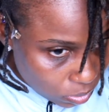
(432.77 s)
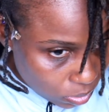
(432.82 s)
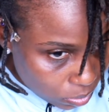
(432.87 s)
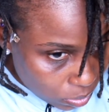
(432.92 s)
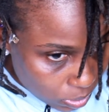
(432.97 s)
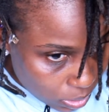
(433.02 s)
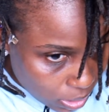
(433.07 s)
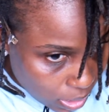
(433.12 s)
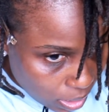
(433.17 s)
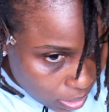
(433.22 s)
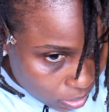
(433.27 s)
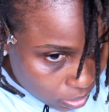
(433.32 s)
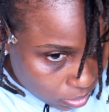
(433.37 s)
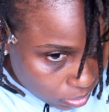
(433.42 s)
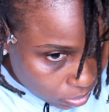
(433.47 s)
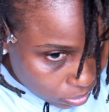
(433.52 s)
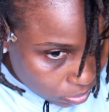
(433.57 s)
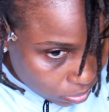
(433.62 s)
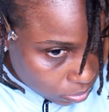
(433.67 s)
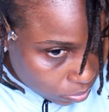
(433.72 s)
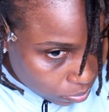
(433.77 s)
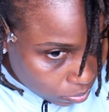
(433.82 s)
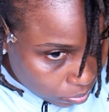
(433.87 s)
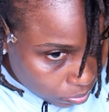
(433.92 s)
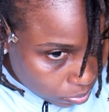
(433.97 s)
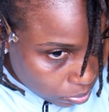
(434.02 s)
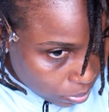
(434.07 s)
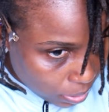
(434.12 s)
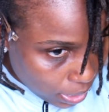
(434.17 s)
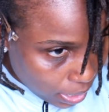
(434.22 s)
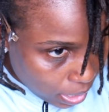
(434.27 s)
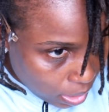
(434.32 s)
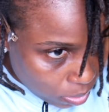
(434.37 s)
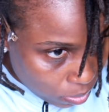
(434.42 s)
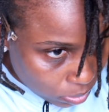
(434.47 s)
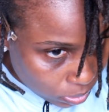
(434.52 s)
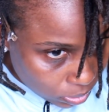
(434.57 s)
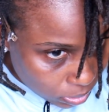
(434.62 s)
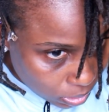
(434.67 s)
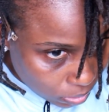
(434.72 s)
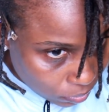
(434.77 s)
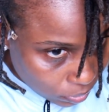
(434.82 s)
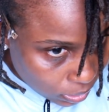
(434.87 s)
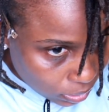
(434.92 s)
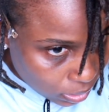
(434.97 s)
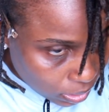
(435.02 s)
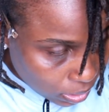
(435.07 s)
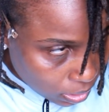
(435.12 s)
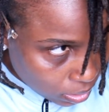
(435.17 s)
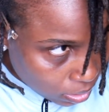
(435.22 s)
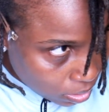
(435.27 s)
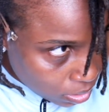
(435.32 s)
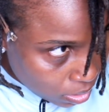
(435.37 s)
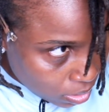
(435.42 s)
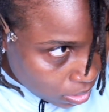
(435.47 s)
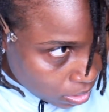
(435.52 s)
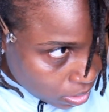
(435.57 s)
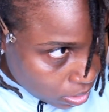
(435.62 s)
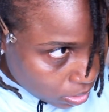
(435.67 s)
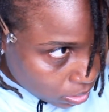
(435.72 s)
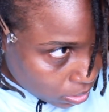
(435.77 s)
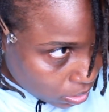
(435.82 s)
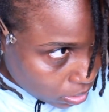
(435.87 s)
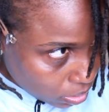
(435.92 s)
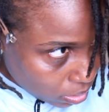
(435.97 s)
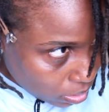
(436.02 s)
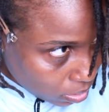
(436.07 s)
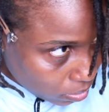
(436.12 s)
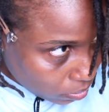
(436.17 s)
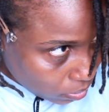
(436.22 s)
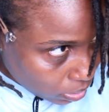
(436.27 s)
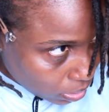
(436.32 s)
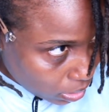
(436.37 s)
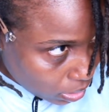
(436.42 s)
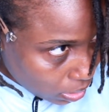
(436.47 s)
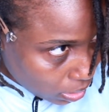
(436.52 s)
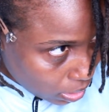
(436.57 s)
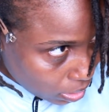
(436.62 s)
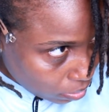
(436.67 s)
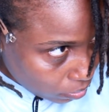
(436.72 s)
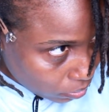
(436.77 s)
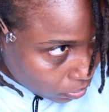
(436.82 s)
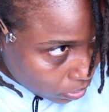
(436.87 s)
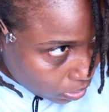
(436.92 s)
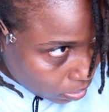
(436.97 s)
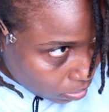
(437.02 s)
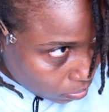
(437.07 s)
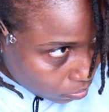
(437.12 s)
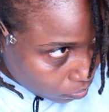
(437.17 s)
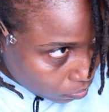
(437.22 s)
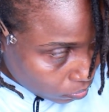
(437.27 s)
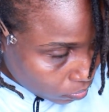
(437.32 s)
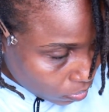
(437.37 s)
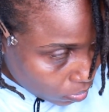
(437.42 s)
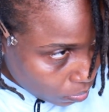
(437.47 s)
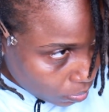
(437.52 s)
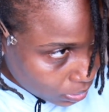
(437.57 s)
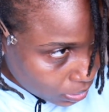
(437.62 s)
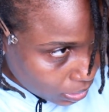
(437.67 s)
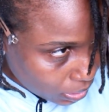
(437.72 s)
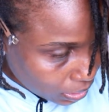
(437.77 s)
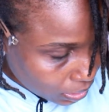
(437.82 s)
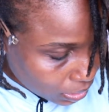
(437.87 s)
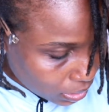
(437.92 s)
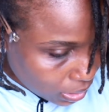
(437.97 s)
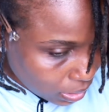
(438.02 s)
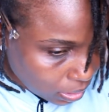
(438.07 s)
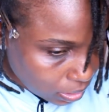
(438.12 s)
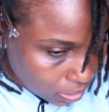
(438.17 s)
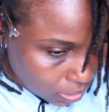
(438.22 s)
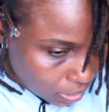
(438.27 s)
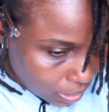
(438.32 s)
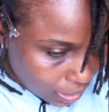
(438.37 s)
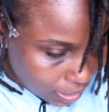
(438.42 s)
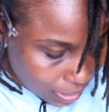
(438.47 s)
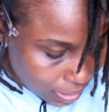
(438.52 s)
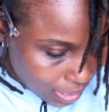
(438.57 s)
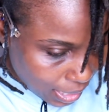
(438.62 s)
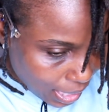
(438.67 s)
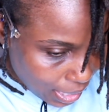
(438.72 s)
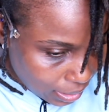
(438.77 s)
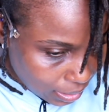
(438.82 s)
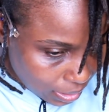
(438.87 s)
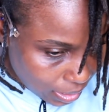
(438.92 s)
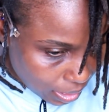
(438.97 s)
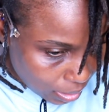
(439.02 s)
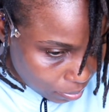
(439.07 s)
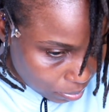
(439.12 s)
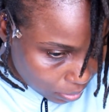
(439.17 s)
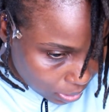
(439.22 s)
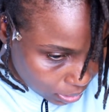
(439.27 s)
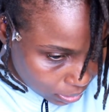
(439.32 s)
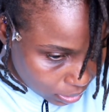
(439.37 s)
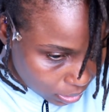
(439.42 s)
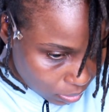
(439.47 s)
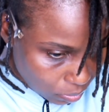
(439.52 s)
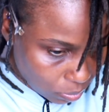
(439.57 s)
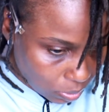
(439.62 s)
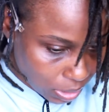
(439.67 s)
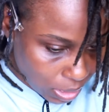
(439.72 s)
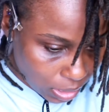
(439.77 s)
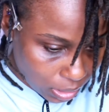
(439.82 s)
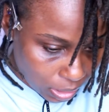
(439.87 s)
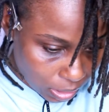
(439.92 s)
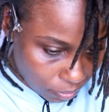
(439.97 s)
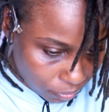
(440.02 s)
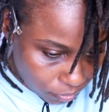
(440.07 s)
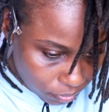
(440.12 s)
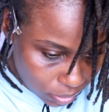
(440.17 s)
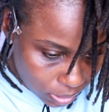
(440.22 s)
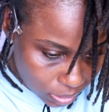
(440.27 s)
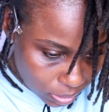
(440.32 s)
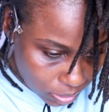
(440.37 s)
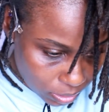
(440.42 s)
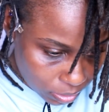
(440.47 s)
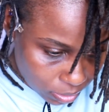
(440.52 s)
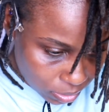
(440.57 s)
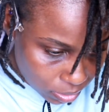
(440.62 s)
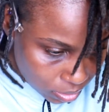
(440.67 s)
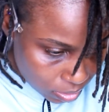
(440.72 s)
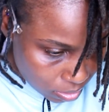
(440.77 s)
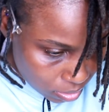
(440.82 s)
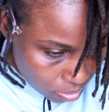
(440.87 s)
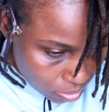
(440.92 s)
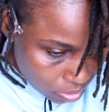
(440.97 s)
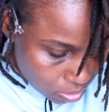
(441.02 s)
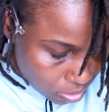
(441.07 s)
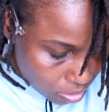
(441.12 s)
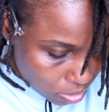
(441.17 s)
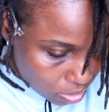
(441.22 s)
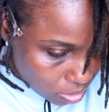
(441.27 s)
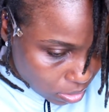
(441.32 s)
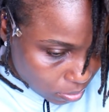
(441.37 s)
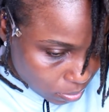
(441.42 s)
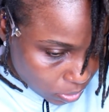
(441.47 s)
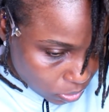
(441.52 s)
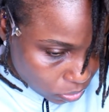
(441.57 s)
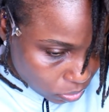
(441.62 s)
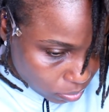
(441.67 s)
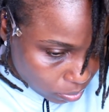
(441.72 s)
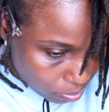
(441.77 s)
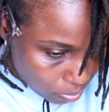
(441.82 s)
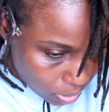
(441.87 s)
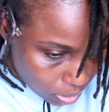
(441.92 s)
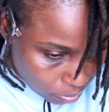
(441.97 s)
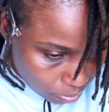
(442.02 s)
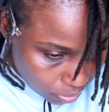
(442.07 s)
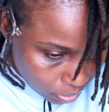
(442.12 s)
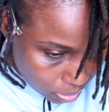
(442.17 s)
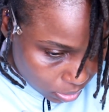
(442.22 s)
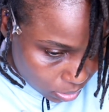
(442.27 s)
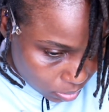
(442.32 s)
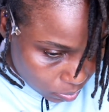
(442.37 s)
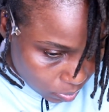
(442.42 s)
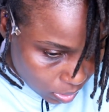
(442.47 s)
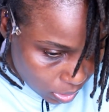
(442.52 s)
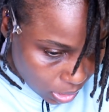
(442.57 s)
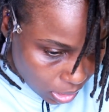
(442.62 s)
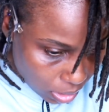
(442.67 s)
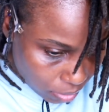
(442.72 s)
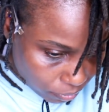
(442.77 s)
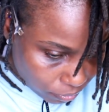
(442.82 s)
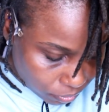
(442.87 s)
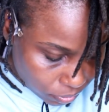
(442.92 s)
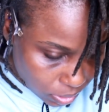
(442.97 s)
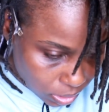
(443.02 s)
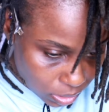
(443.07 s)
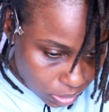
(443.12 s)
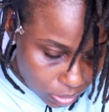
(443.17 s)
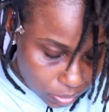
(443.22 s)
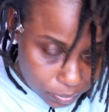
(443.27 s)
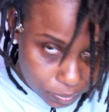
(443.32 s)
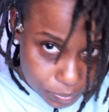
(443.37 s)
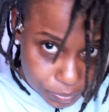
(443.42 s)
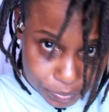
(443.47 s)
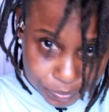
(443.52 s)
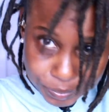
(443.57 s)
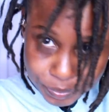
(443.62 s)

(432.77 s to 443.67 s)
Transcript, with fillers: we was out of power and stuff like that. I think Hurricane Irene, it wasn't like that, like that, that, but I think we got like flooded. Um, my basement had flooded,